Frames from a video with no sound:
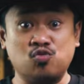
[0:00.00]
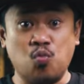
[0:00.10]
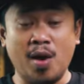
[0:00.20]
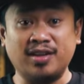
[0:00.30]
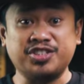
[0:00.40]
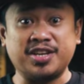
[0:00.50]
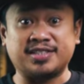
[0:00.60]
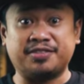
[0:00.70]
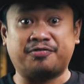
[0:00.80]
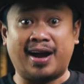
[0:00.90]
and
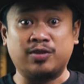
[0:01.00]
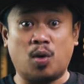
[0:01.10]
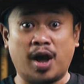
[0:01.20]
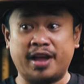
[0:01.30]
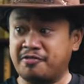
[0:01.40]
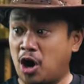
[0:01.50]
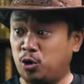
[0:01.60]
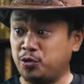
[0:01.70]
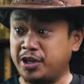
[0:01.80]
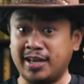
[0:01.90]
well-justified way of
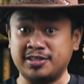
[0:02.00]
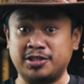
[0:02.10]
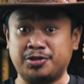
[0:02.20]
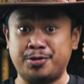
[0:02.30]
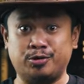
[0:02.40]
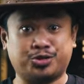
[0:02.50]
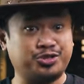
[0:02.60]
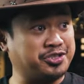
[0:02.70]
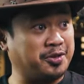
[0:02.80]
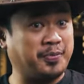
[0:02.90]
holding
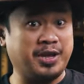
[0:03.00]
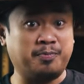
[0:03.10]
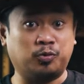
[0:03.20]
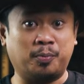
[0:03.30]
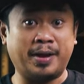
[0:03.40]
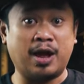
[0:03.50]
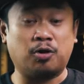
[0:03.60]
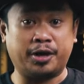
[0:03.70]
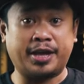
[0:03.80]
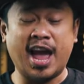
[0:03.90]
institutions and people in
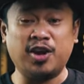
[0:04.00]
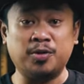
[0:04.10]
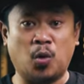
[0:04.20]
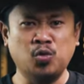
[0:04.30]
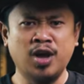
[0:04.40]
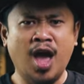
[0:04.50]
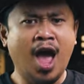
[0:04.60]
power accountable